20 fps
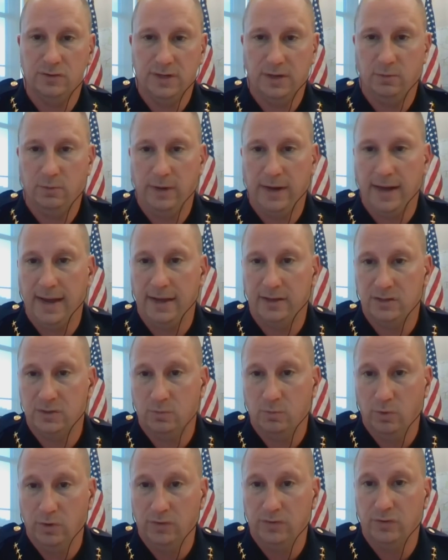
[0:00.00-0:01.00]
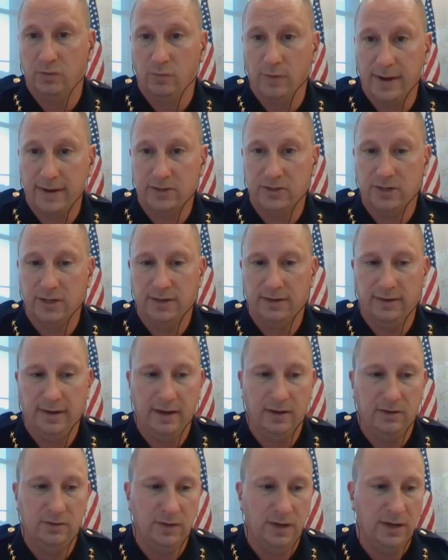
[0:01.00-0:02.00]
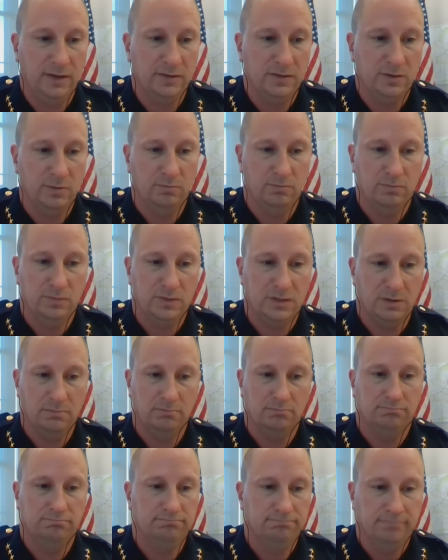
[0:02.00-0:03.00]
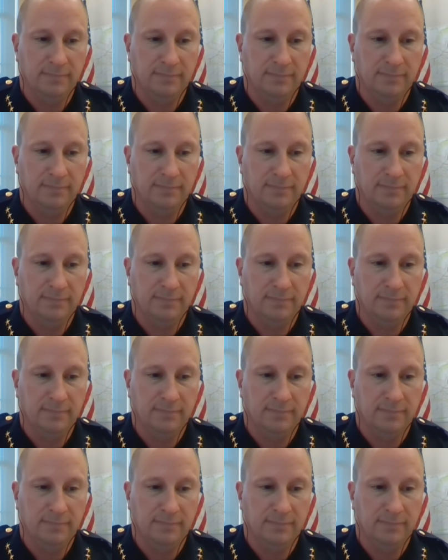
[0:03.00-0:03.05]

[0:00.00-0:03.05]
and we had some real direction and and some some